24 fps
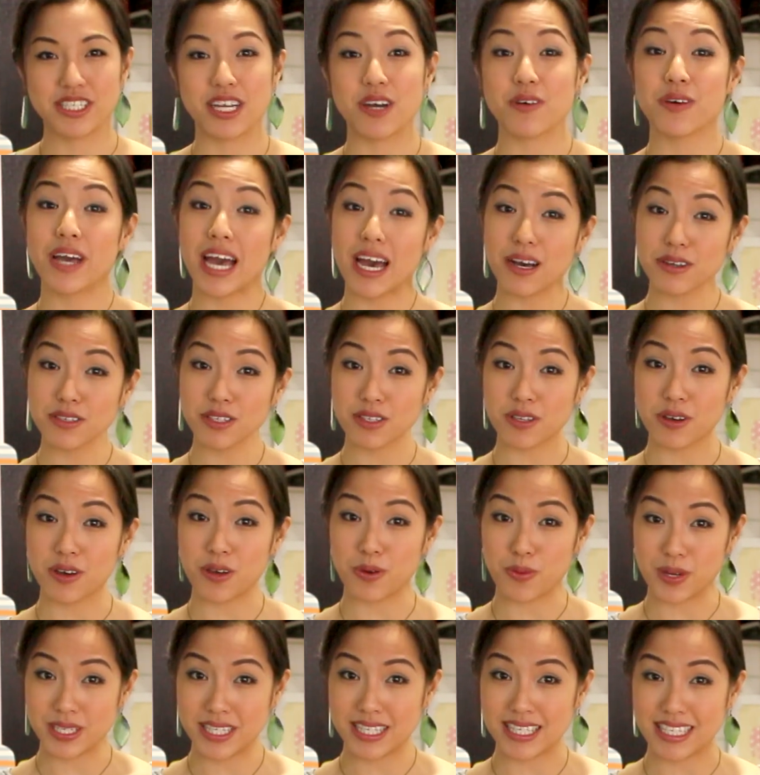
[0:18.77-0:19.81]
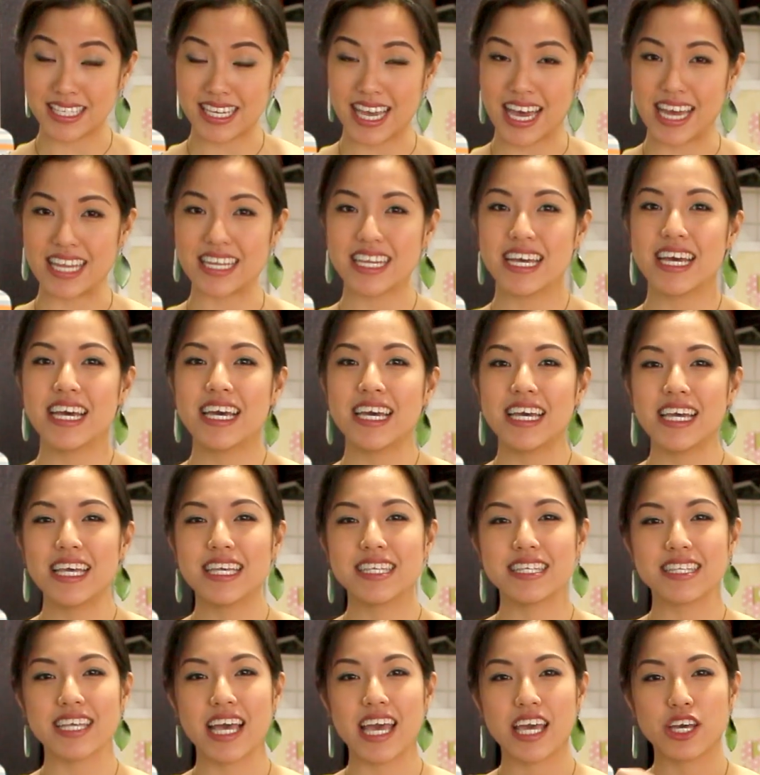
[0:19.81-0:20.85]
Now, khao soi, once again,
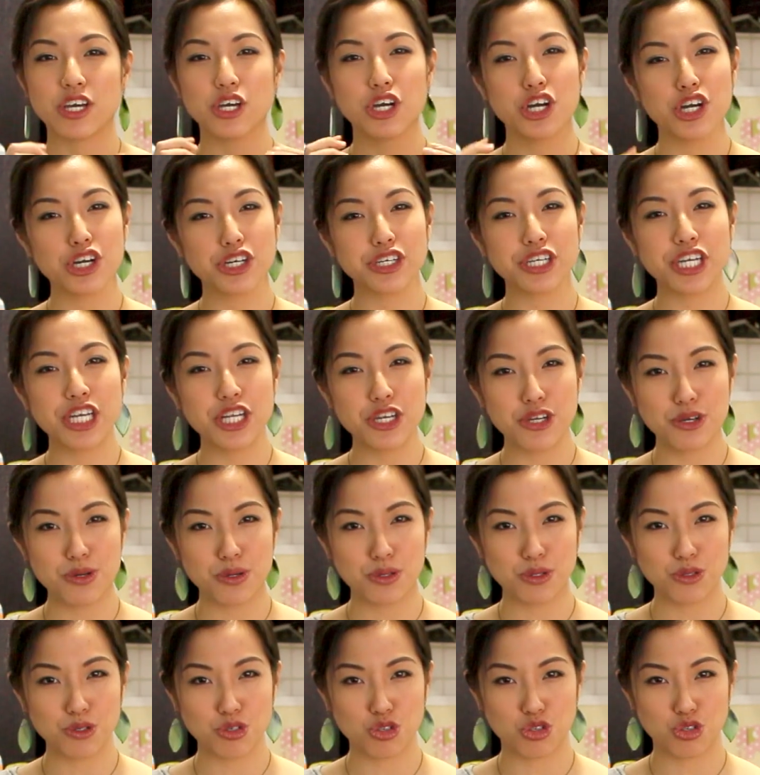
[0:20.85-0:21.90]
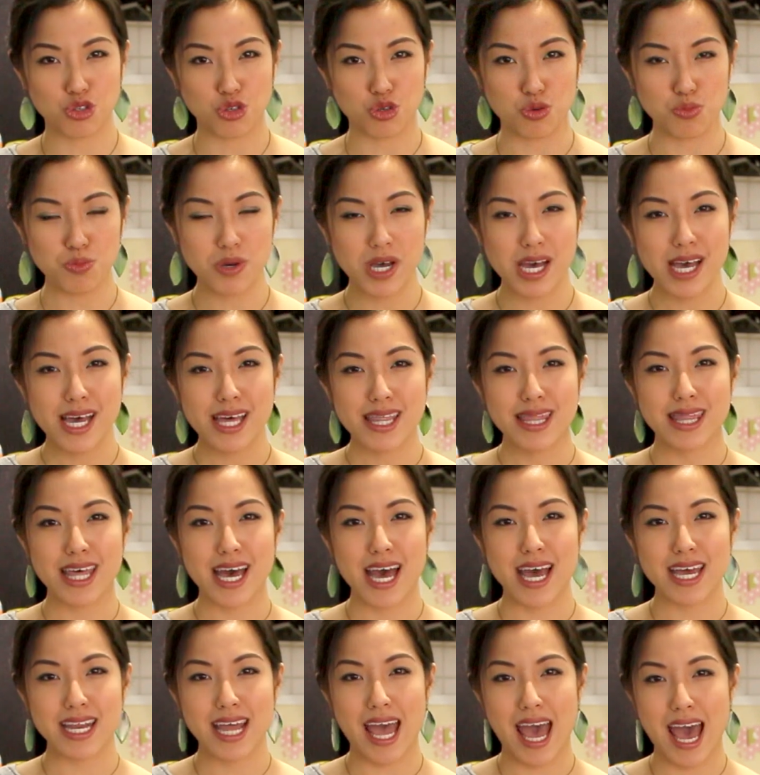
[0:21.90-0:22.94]
is a curry noodle soup
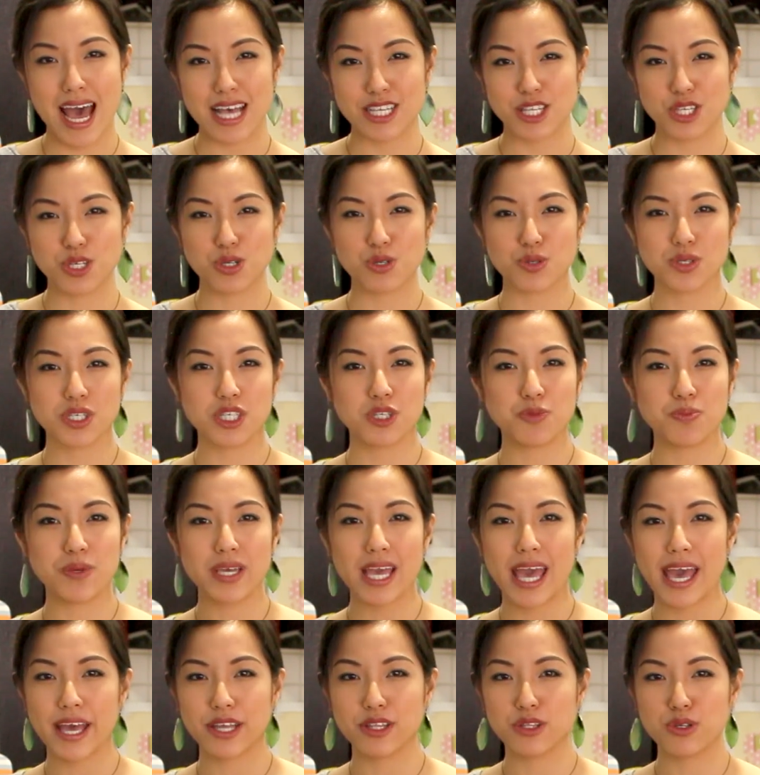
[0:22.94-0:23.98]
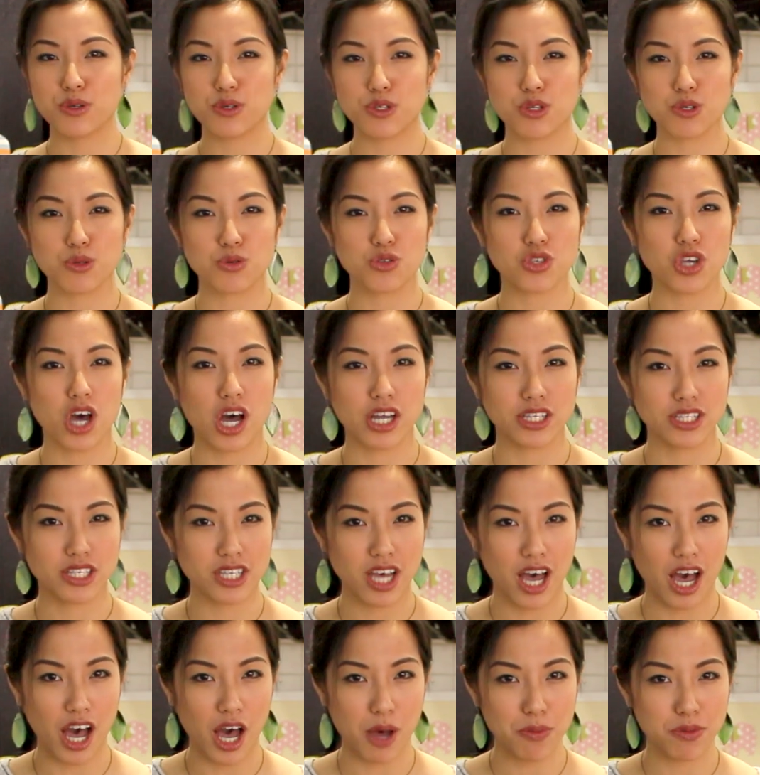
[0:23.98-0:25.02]
that has crispy egg noodles on
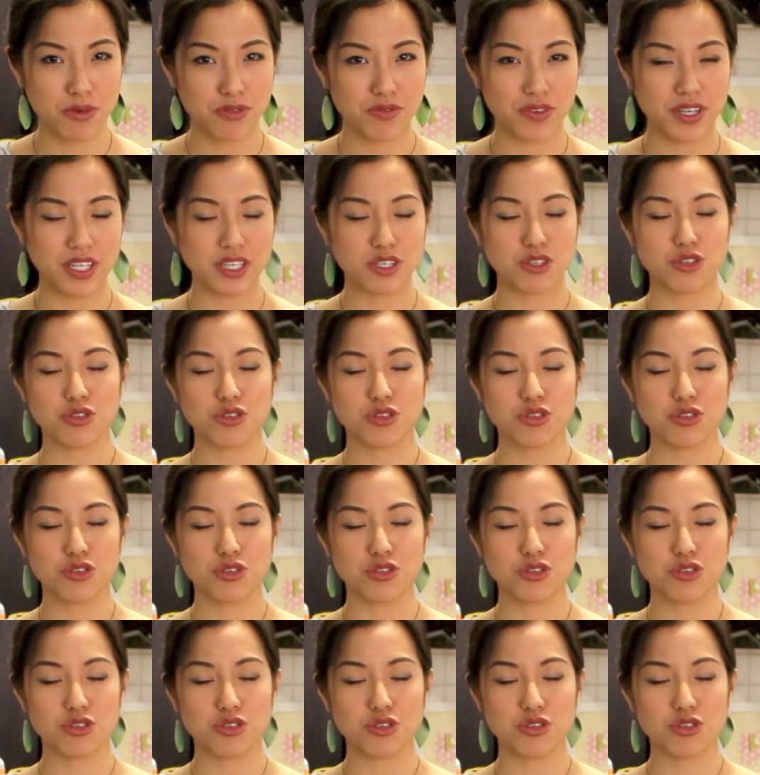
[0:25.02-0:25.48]
top of it.